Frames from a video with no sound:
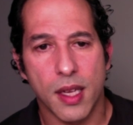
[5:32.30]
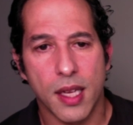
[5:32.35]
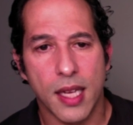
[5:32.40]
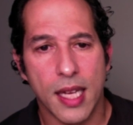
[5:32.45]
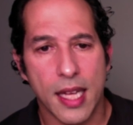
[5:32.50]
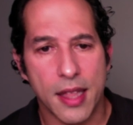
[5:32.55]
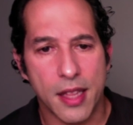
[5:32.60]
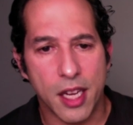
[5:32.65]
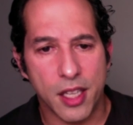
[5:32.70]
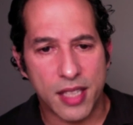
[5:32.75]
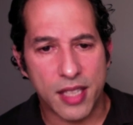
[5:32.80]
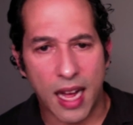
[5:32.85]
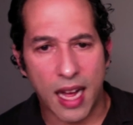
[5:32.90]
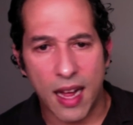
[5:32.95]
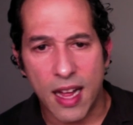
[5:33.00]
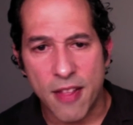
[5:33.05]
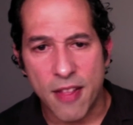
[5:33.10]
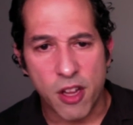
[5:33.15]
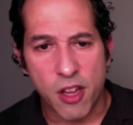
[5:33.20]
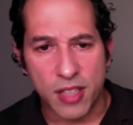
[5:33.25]
There's
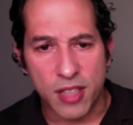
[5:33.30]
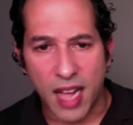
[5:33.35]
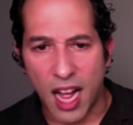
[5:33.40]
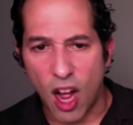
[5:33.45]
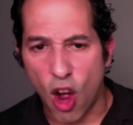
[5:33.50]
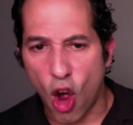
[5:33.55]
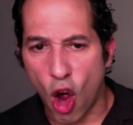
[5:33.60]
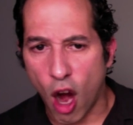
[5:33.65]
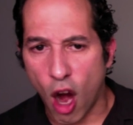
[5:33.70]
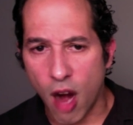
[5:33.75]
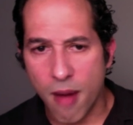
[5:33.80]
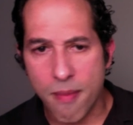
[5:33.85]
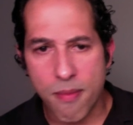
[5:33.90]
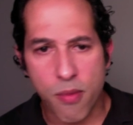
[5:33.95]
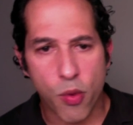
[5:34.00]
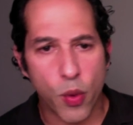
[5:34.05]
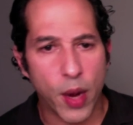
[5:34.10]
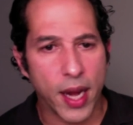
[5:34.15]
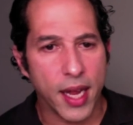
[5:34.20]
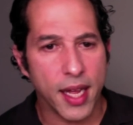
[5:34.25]
a
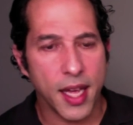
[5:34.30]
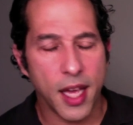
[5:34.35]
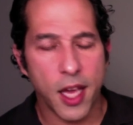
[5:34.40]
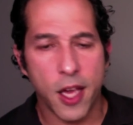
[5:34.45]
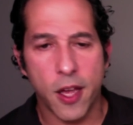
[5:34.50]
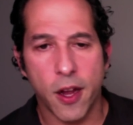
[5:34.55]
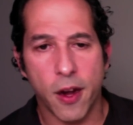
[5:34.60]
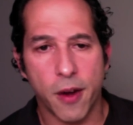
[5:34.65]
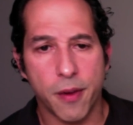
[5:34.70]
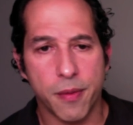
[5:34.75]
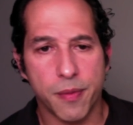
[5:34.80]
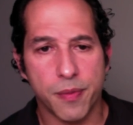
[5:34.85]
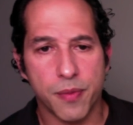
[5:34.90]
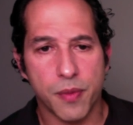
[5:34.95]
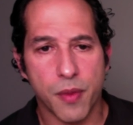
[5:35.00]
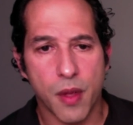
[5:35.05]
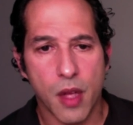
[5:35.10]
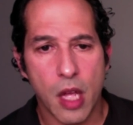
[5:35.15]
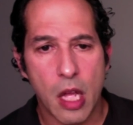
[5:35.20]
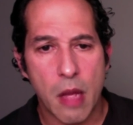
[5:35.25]
heartbreak here,
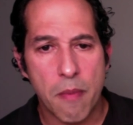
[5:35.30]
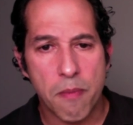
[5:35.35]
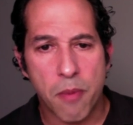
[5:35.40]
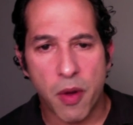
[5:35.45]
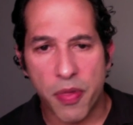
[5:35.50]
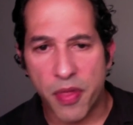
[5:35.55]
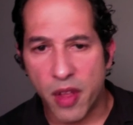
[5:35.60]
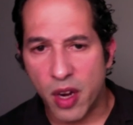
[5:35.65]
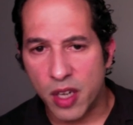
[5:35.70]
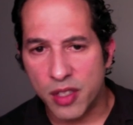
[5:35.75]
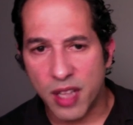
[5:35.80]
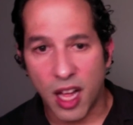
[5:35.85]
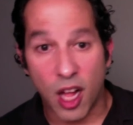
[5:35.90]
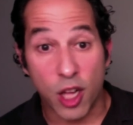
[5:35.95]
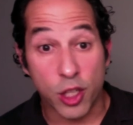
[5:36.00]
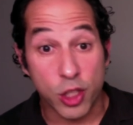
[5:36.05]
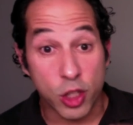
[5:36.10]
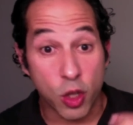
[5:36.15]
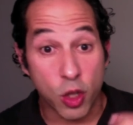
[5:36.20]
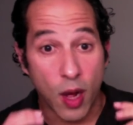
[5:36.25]
but there's
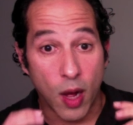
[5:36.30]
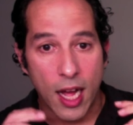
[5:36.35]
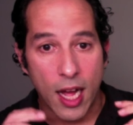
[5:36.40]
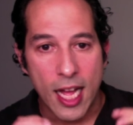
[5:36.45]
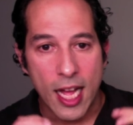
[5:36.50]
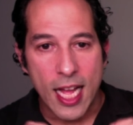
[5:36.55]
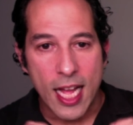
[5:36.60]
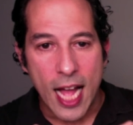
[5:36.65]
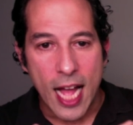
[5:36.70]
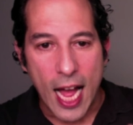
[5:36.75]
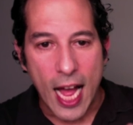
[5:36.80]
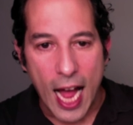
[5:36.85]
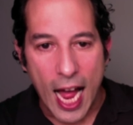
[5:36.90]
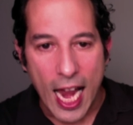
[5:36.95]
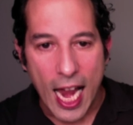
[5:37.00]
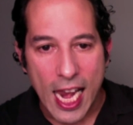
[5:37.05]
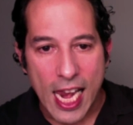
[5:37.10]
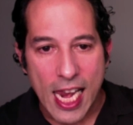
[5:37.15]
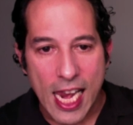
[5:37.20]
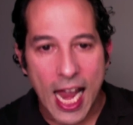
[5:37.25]
also a
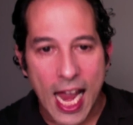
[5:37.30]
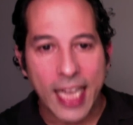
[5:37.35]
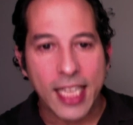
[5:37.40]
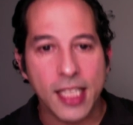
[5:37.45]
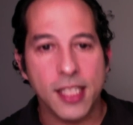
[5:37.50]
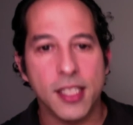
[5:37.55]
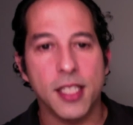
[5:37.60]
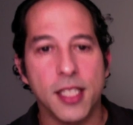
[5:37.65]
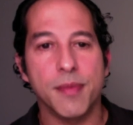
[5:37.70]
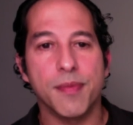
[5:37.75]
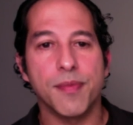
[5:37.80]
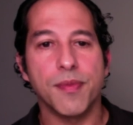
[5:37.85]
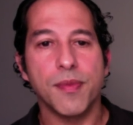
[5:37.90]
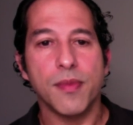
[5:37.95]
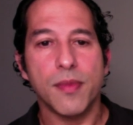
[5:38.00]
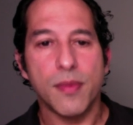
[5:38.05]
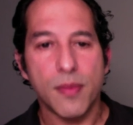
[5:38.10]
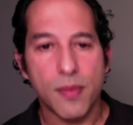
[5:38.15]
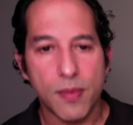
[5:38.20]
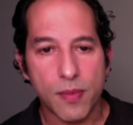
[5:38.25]
light
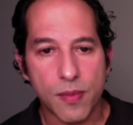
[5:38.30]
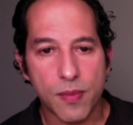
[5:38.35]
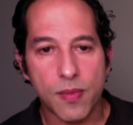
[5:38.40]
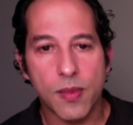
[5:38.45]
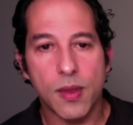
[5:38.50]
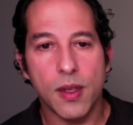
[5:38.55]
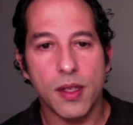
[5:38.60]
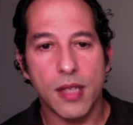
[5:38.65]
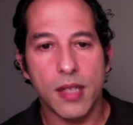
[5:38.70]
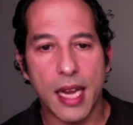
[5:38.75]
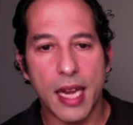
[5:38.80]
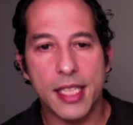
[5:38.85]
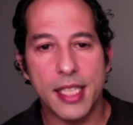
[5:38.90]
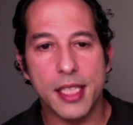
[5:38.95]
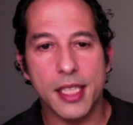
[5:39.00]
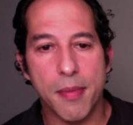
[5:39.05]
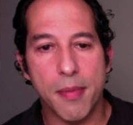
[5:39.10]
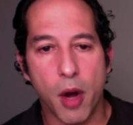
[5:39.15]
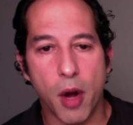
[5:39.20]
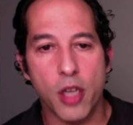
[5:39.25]
that is
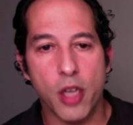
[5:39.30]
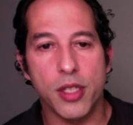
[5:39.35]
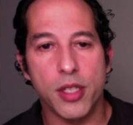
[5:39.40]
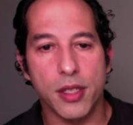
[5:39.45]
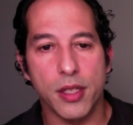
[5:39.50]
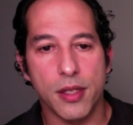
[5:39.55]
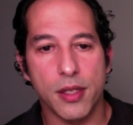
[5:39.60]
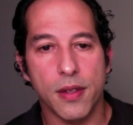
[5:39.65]
emergent